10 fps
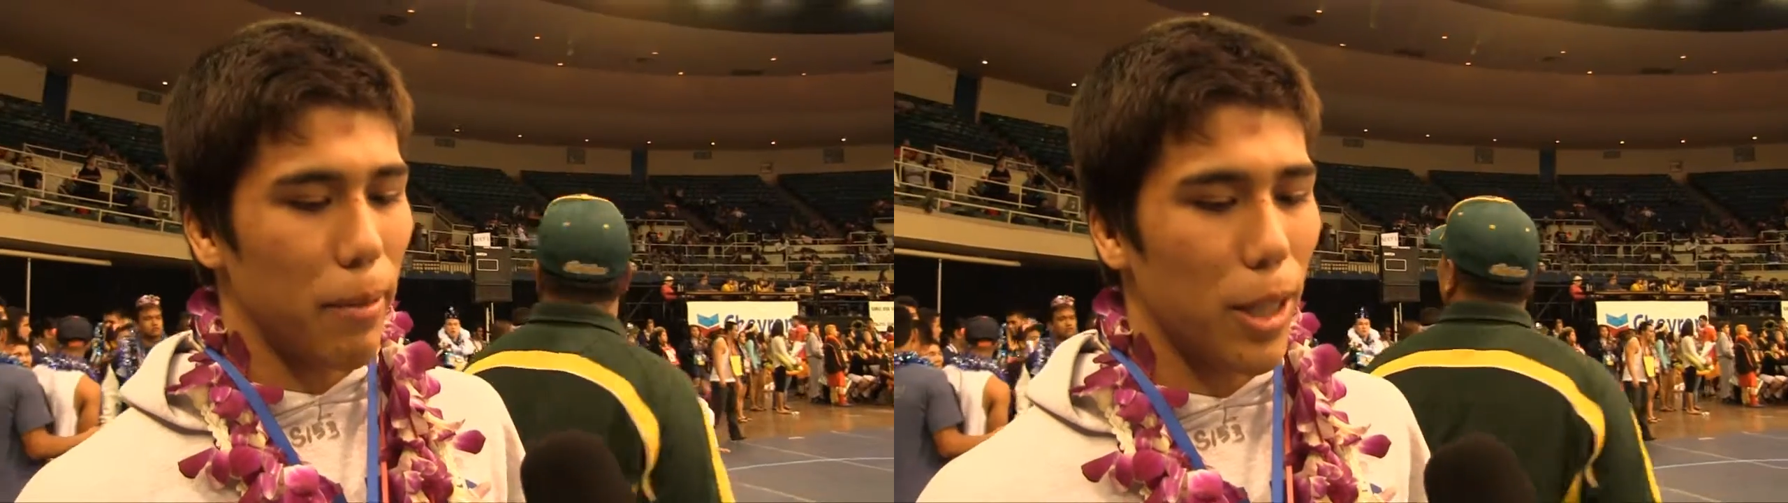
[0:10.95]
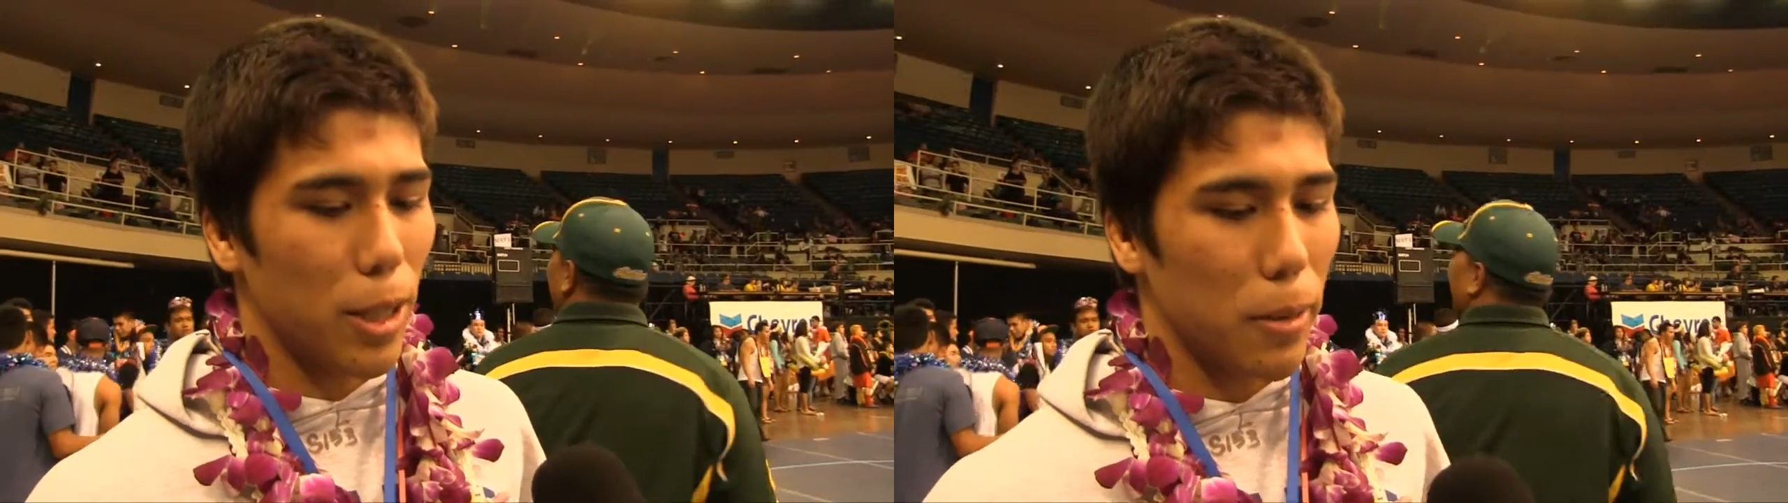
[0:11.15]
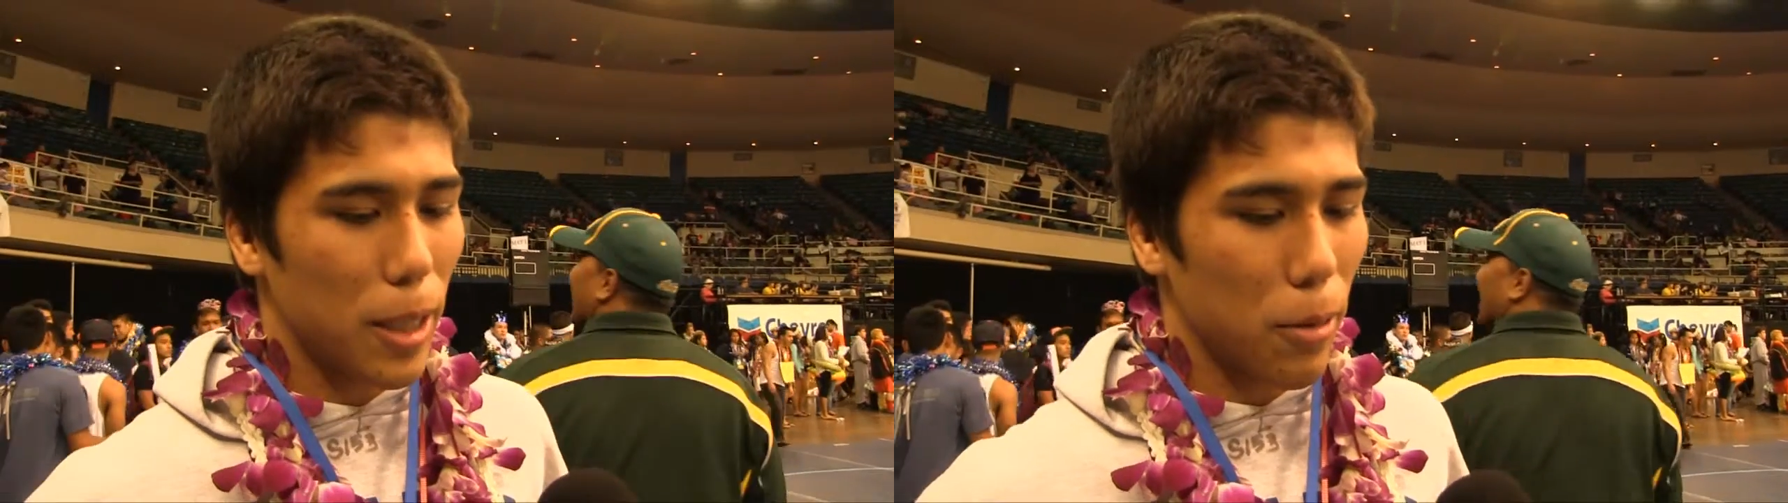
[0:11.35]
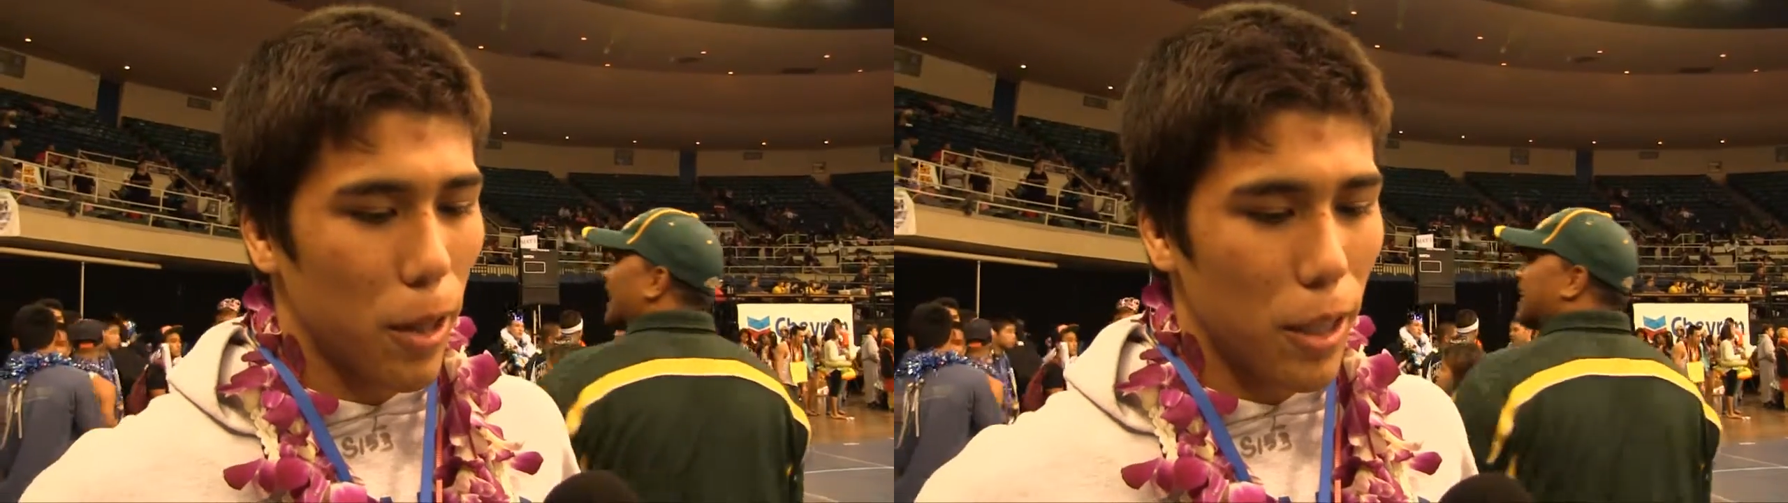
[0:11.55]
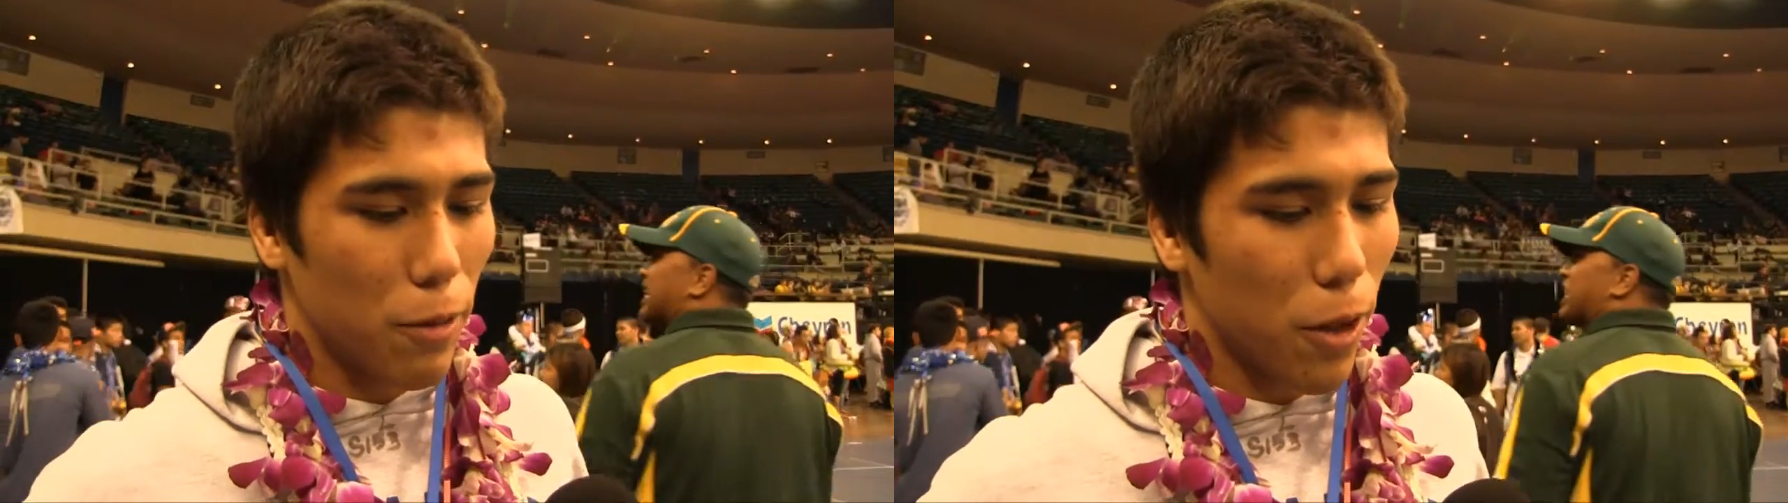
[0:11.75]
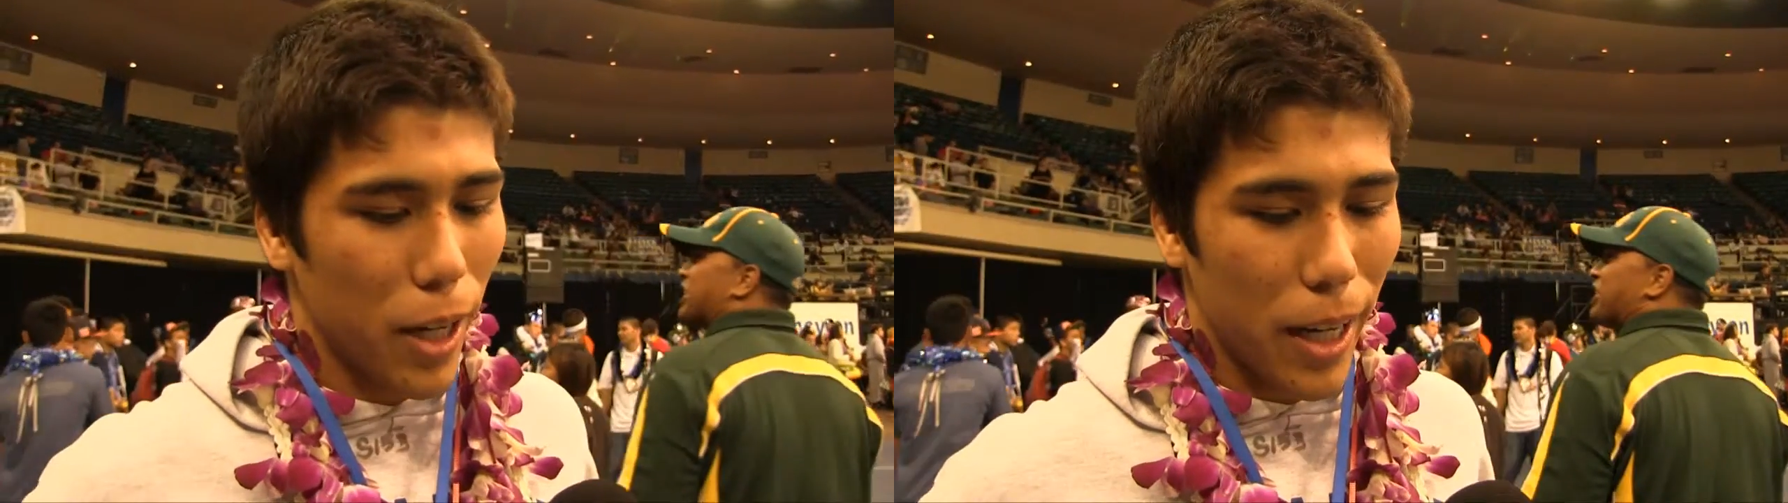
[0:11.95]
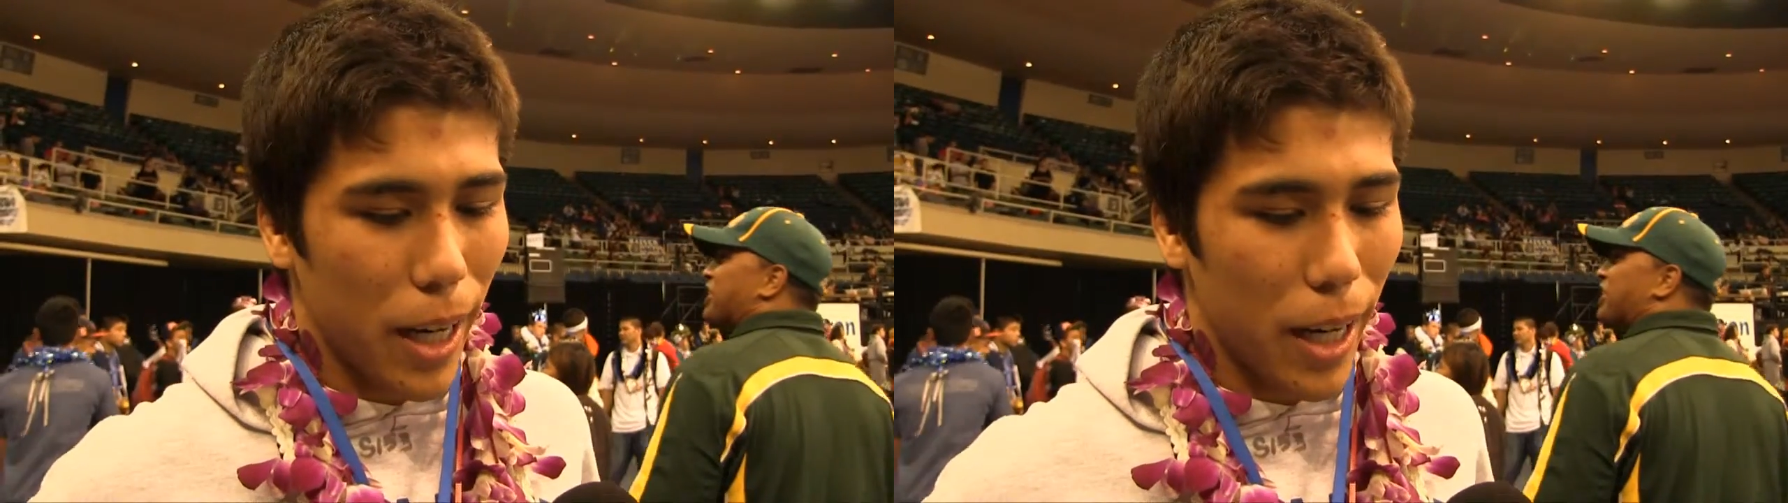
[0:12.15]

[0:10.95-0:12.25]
Bittersweet's words for